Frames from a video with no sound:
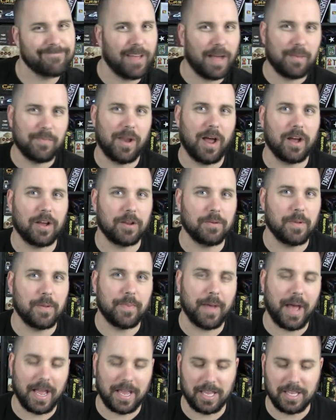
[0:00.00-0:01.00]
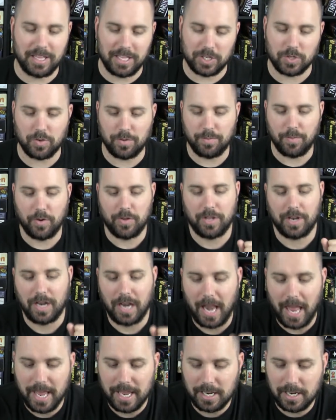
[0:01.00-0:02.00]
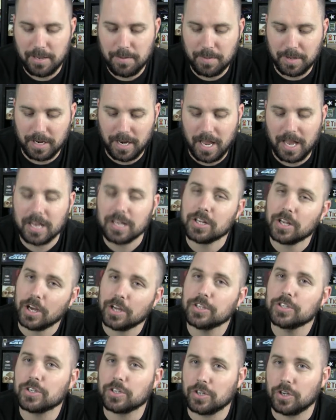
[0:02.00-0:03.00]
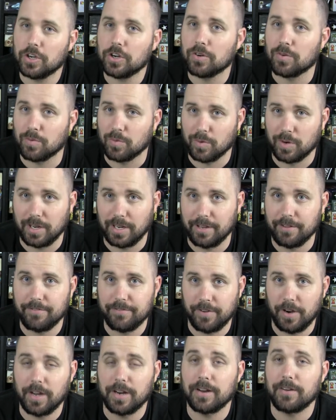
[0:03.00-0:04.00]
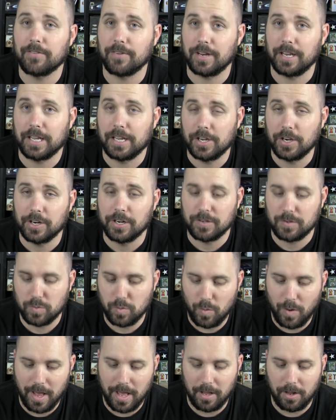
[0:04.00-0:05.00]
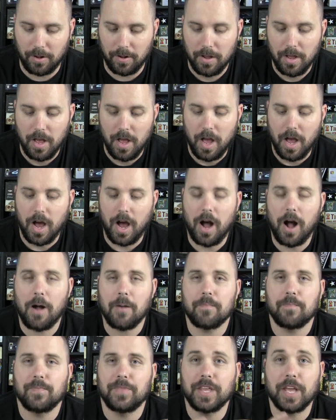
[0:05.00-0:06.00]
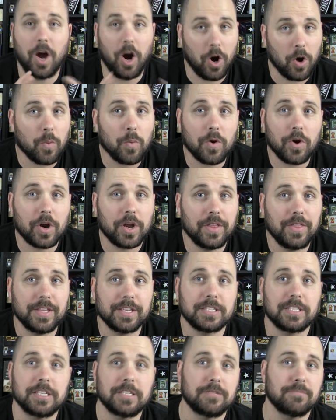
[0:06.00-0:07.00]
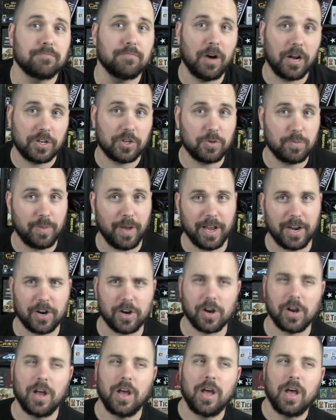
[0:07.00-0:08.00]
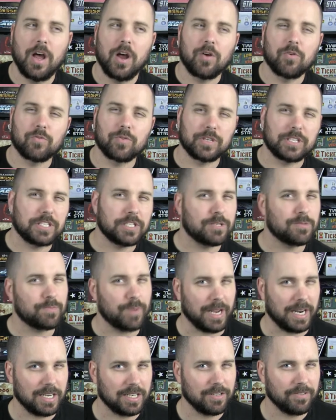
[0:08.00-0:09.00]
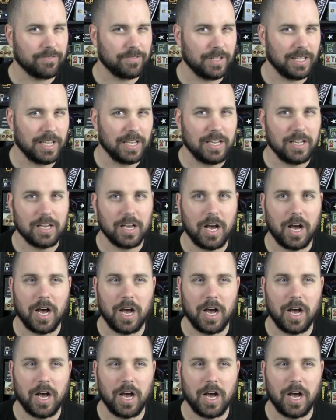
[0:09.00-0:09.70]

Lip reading: I'm not going to be backing this one more than likely, but it does look really fun and really good as well. The artwork in this is much better, respectively,